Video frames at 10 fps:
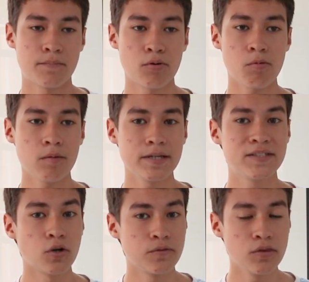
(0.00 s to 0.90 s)
probably
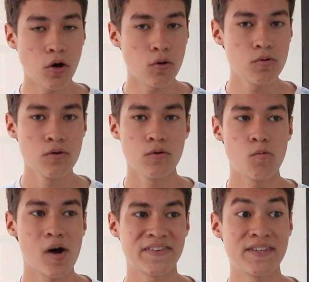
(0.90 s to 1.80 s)
don't know
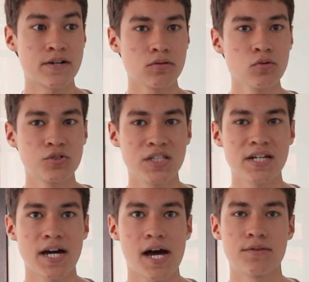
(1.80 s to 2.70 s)
what they're
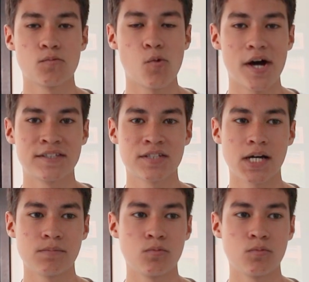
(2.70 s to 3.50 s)
losing and what